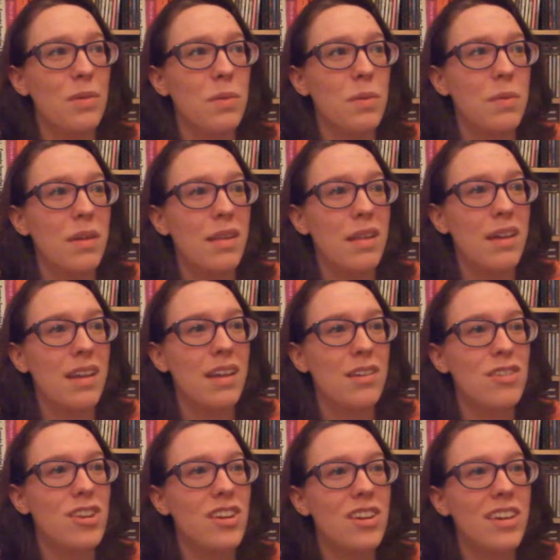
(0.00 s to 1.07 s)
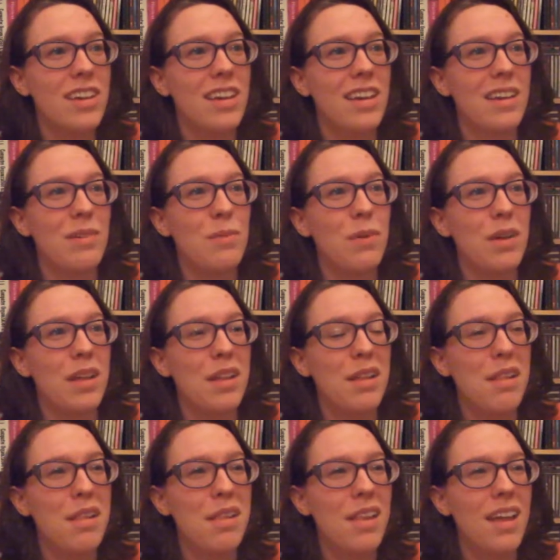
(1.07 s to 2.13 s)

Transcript: what was it? Turkey was